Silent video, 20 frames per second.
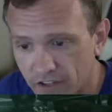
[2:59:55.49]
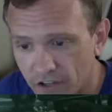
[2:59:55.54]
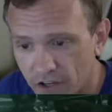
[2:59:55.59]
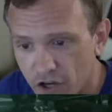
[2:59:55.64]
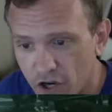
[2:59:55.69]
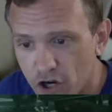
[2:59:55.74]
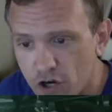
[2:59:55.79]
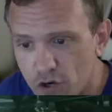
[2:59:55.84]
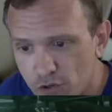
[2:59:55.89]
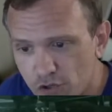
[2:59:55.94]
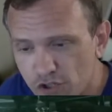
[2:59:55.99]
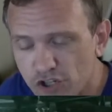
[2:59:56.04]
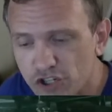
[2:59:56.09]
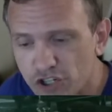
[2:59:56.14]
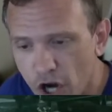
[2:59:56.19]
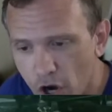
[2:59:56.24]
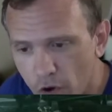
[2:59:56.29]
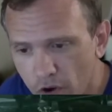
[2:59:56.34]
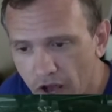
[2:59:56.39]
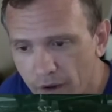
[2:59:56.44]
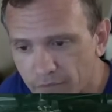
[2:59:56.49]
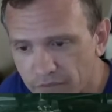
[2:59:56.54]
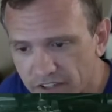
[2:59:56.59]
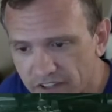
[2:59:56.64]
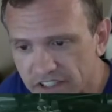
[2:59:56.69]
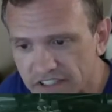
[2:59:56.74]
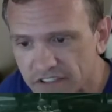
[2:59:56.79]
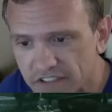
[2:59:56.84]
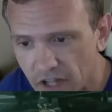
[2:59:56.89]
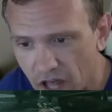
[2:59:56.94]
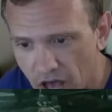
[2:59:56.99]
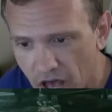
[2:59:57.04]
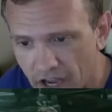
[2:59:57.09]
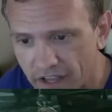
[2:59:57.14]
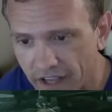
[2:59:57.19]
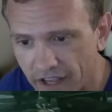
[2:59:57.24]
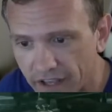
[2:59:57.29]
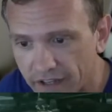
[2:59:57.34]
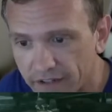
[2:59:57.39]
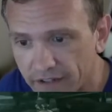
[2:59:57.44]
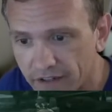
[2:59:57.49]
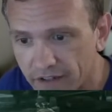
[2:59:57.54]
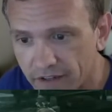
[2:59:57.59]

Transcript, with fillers: who showed up to this lock-in